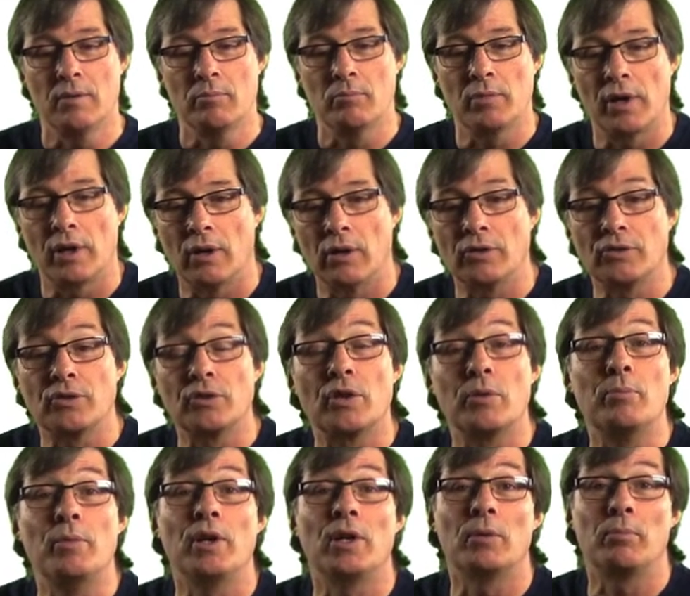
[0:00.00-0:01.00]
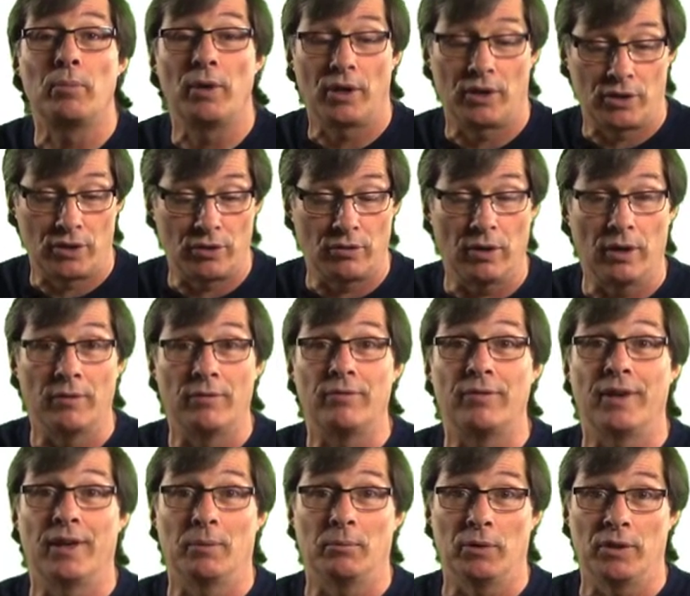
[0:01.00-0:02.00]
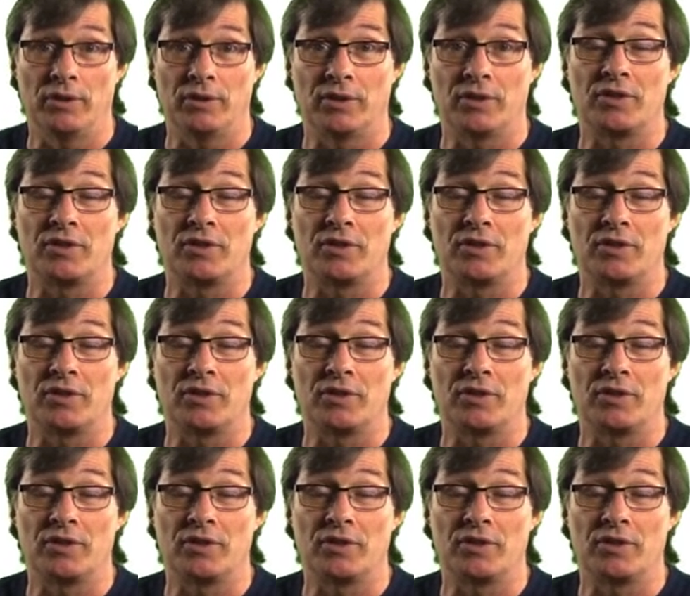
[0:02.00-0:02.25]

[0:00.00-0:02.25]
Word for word: but also the bigger picture of families.